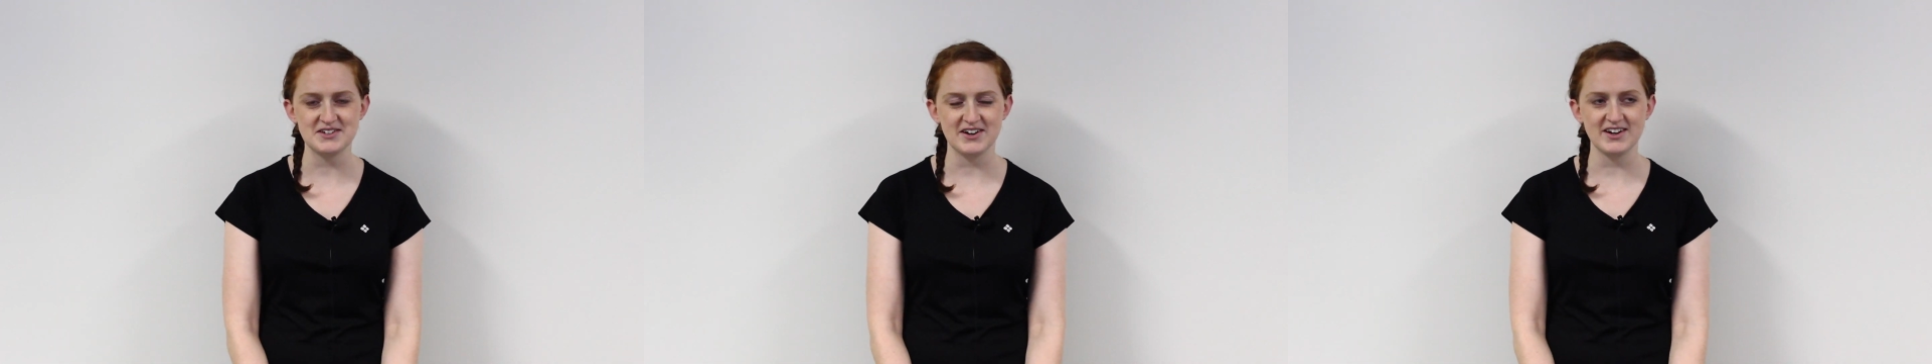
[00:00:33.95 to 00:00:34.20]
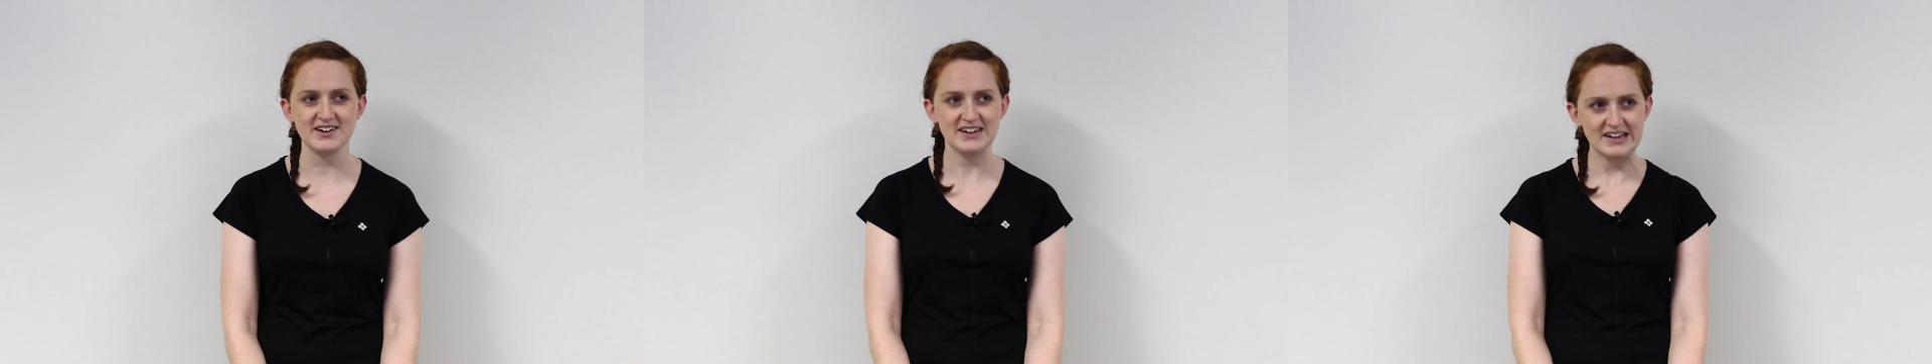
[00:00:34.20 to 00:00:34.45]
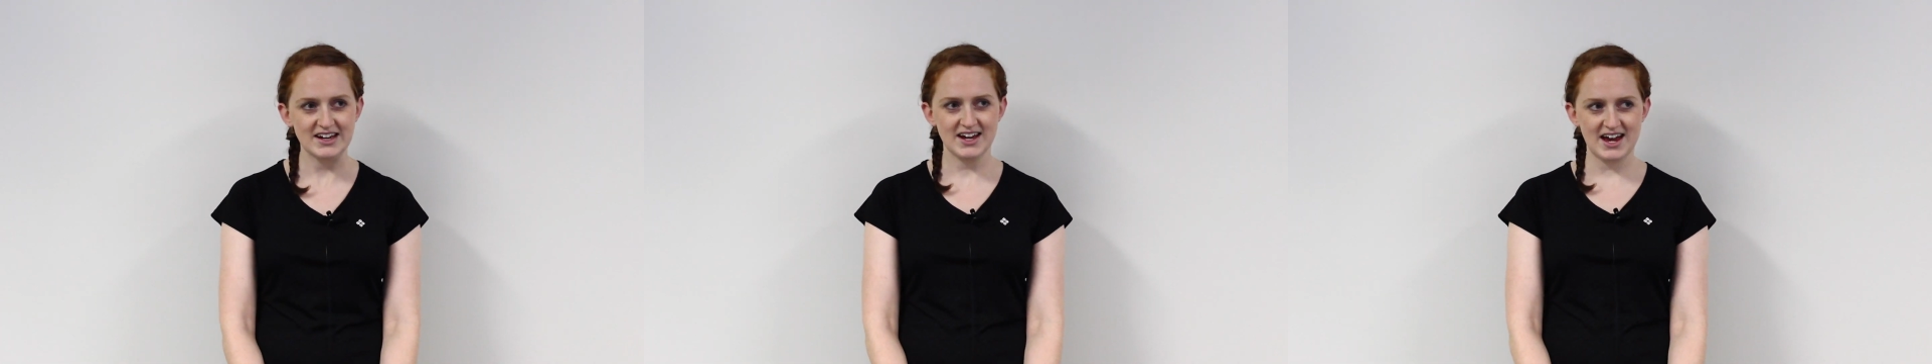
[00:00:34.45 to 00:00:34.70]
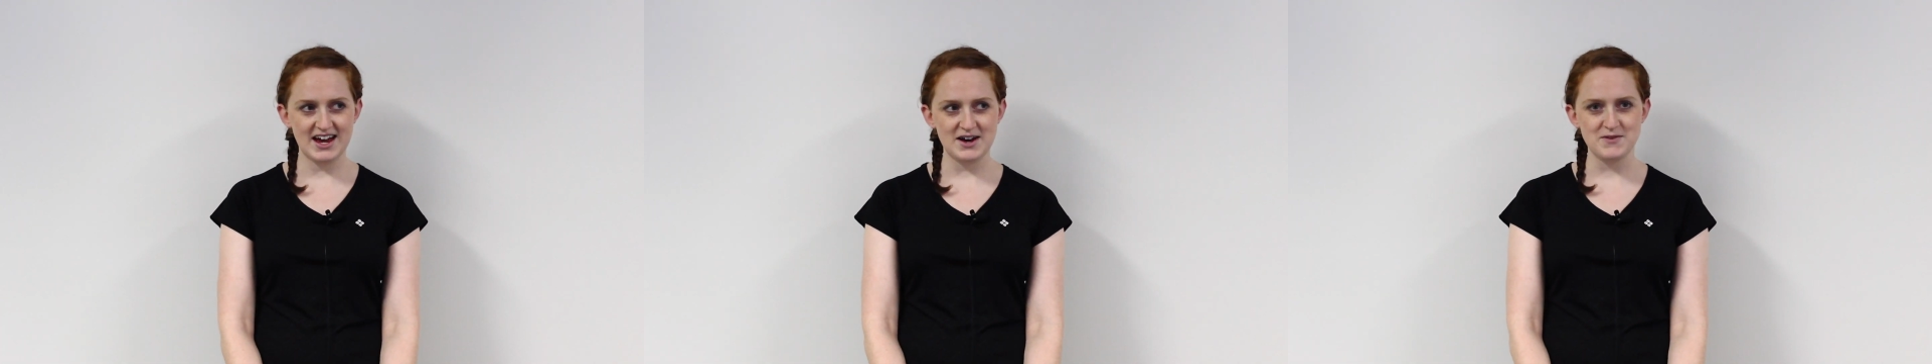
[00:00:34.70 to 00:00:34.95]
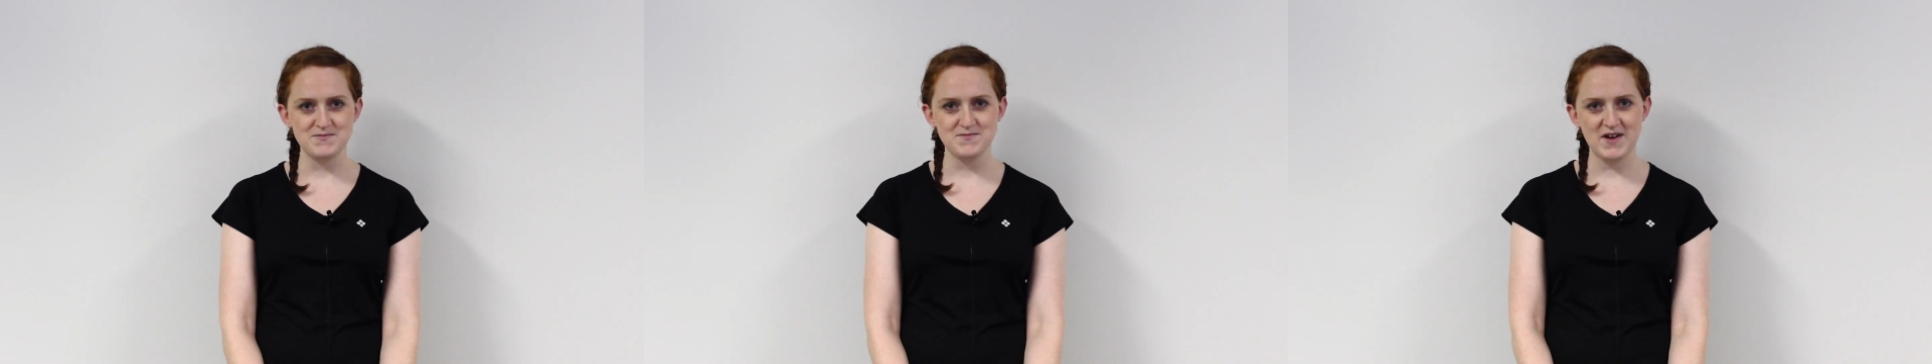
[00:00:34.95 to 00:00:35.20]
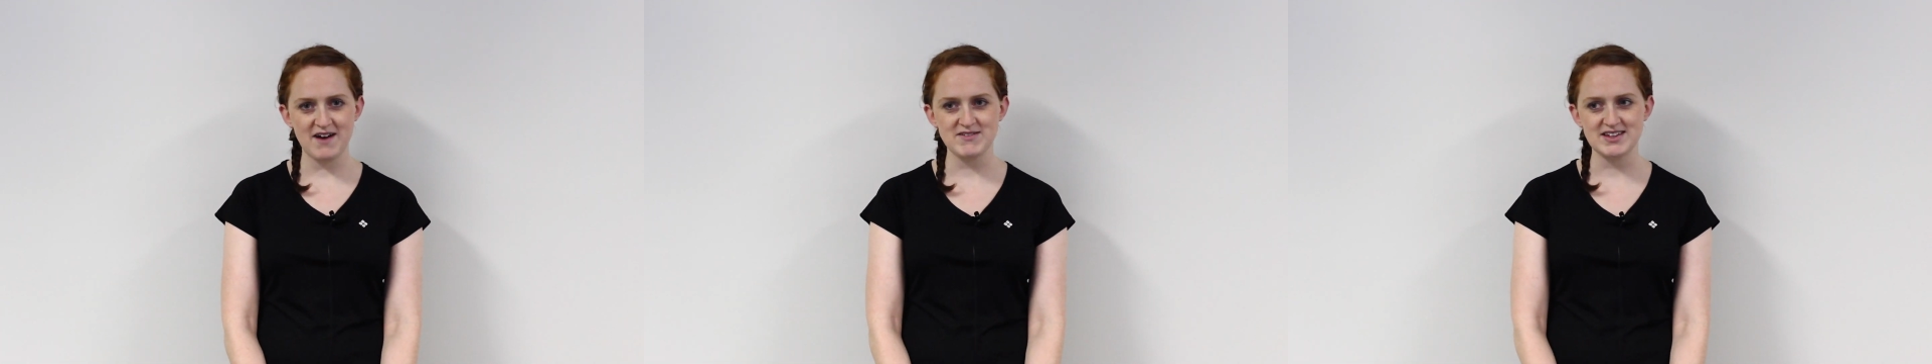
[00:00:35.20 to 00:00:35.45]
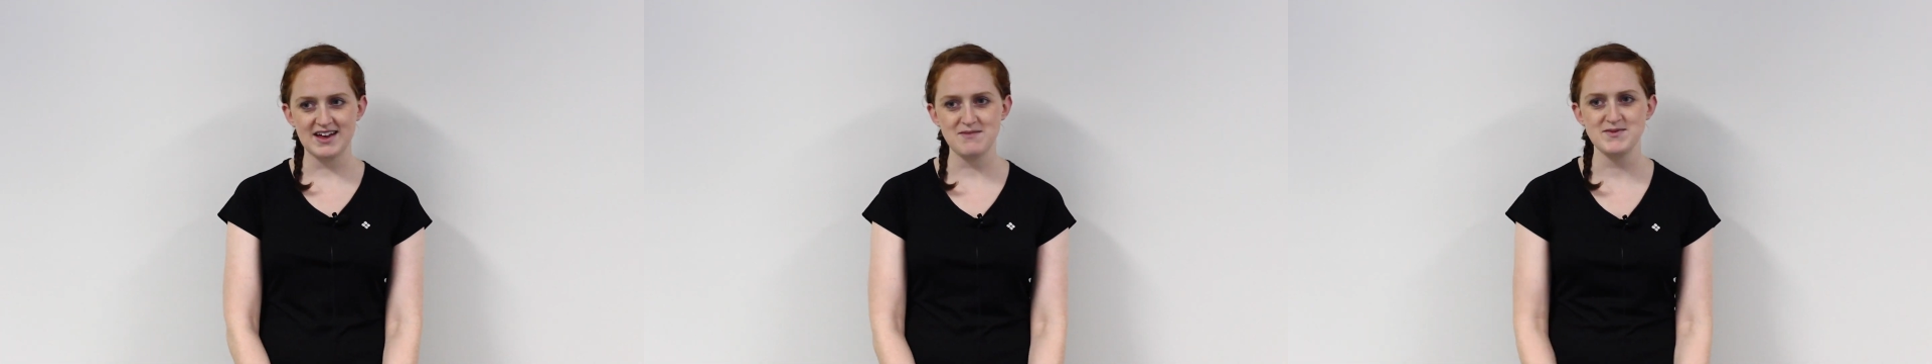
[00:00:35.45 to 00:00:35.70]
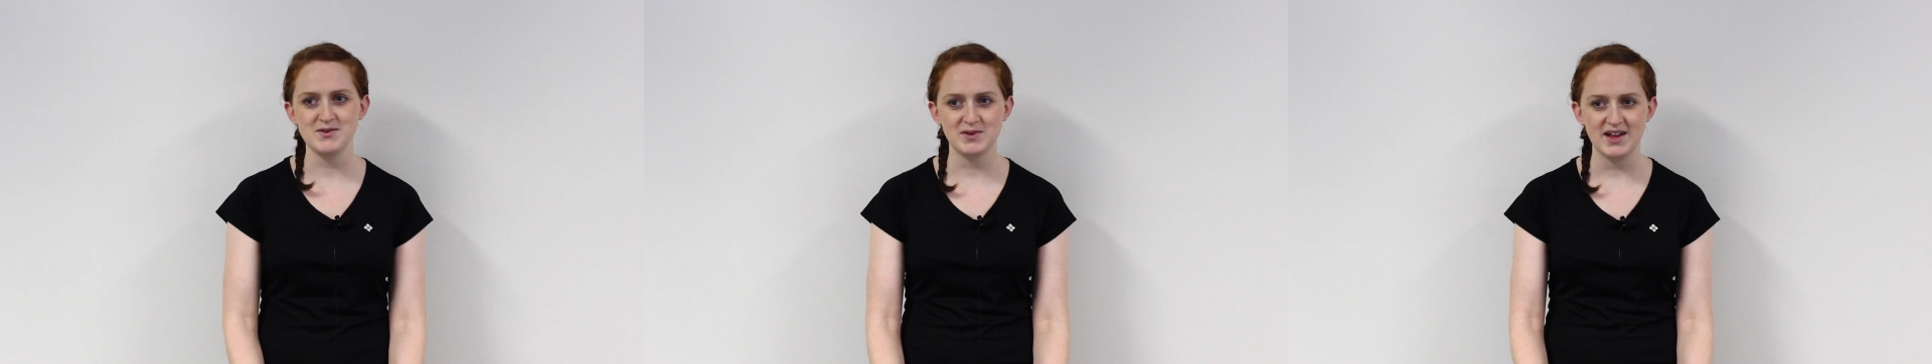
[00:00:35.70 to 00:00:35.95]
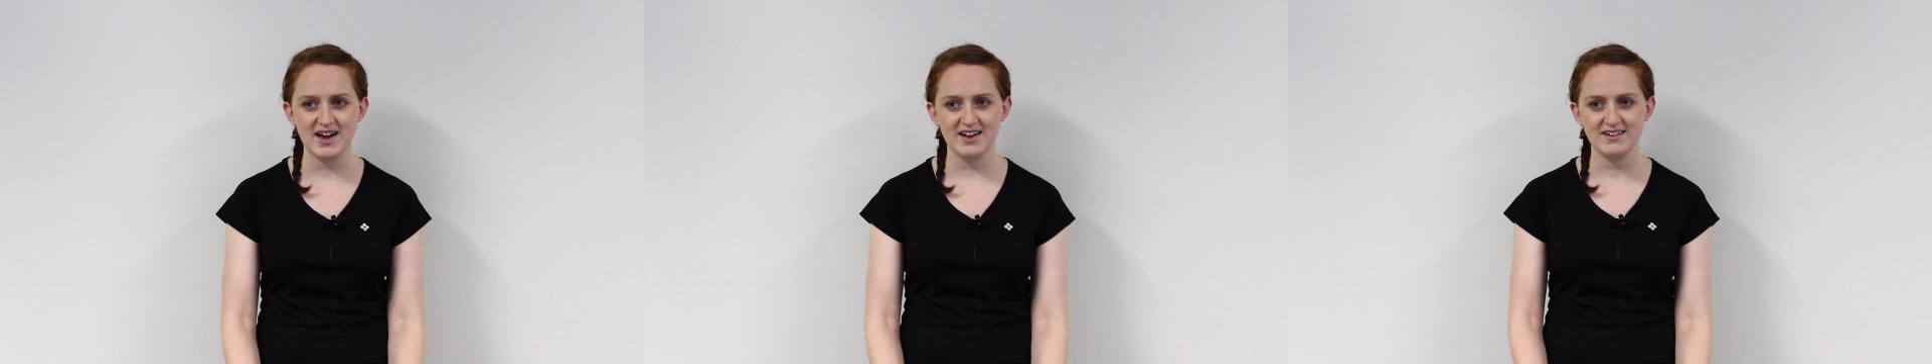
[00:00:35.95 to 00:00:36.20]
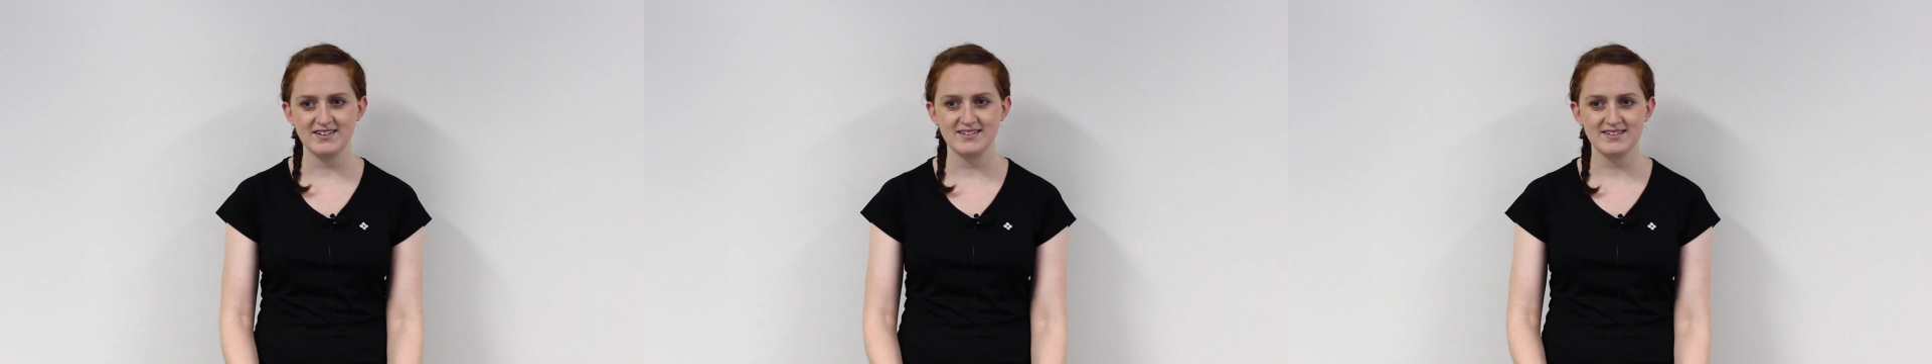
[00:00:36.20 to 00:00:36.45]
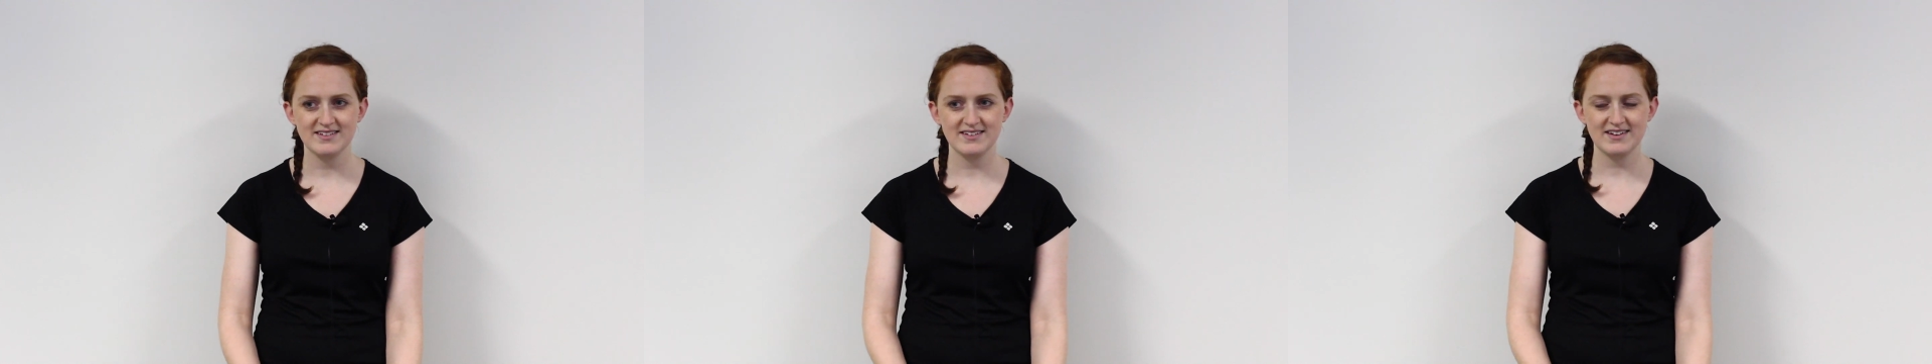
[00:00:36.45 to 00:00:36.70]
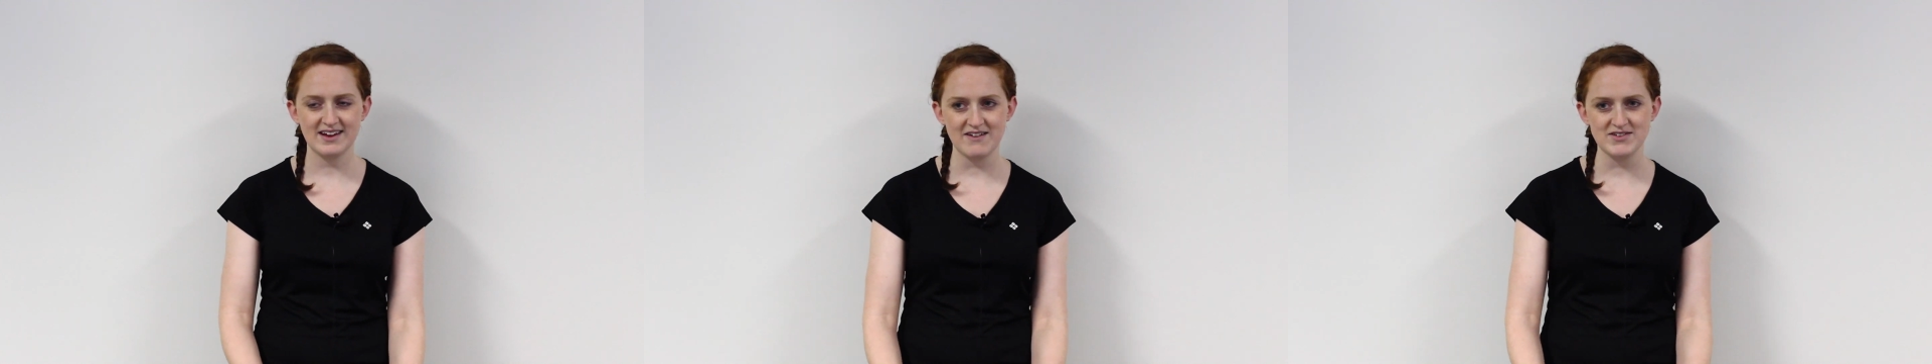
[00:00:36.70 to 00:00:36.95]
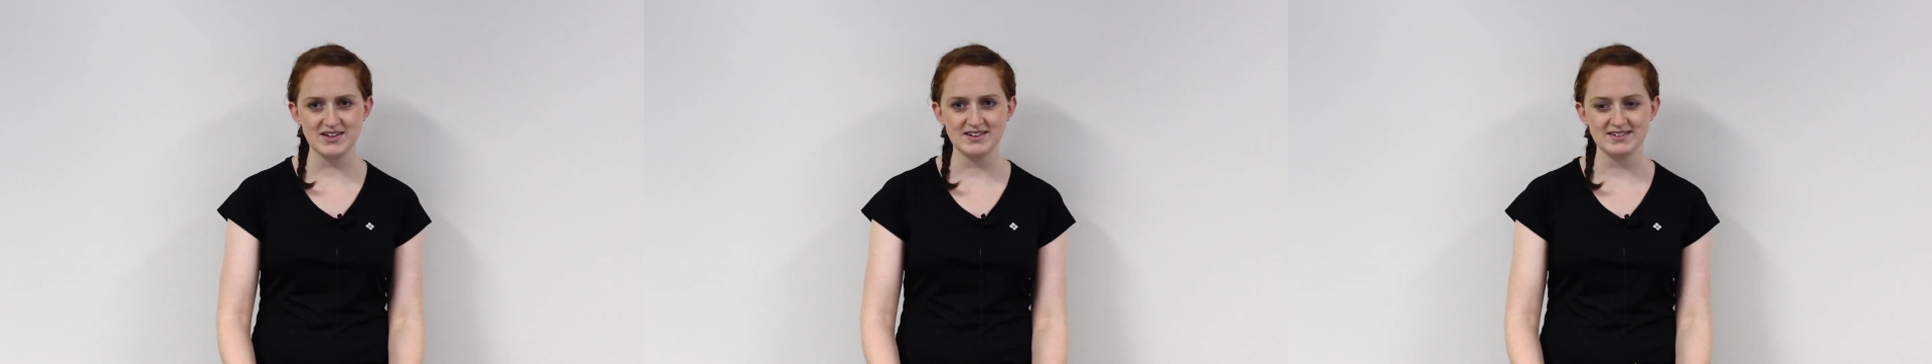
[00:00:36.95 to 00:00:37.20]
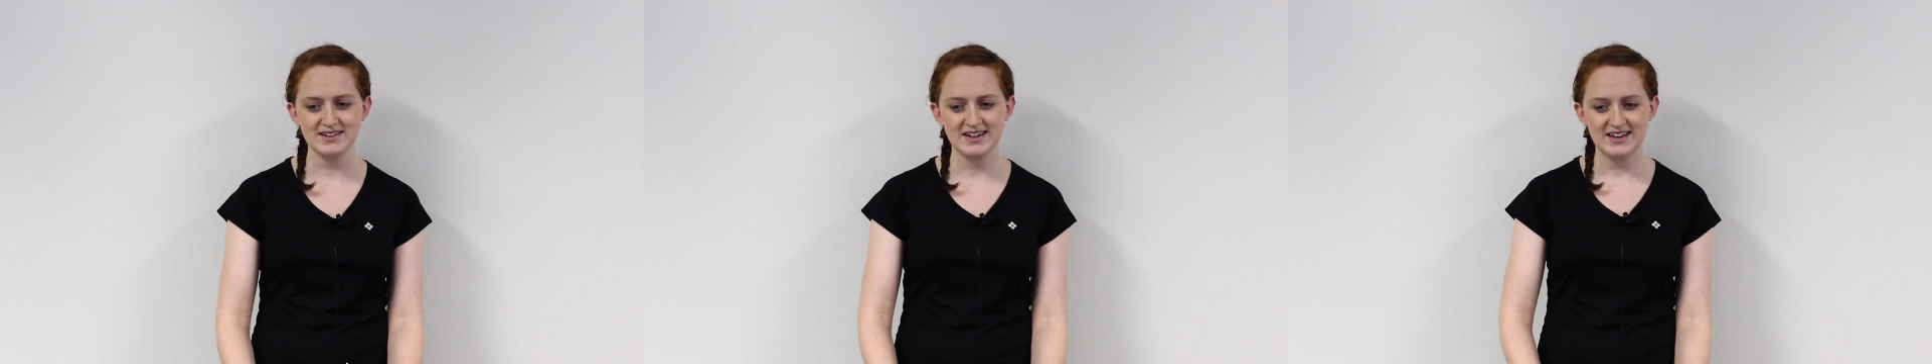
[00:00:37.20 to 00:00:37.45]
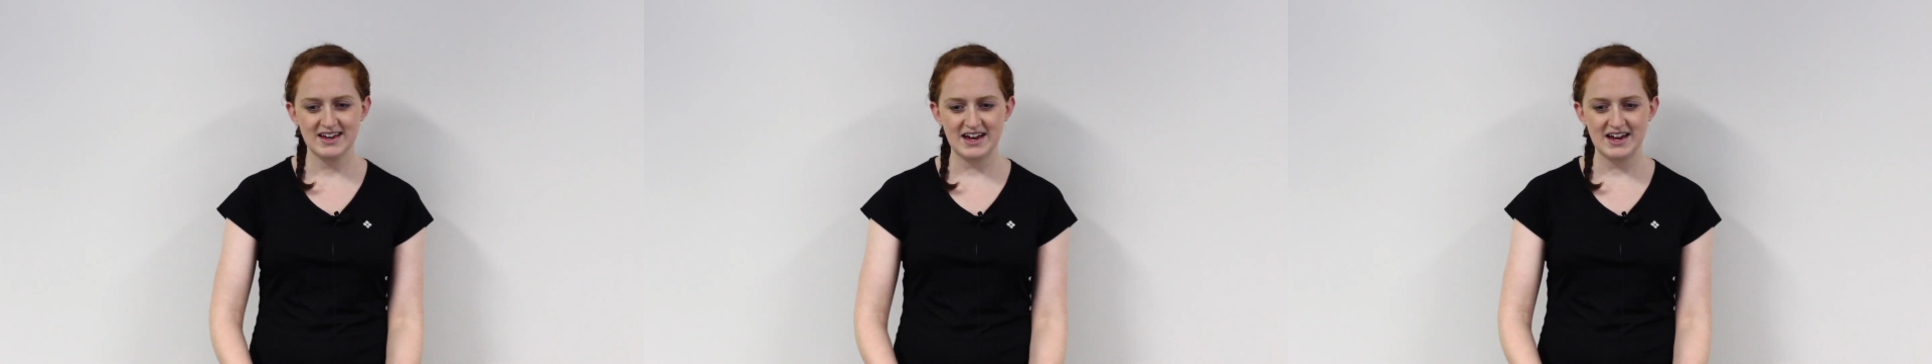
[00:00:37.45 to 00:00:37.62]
So having that meal plan and having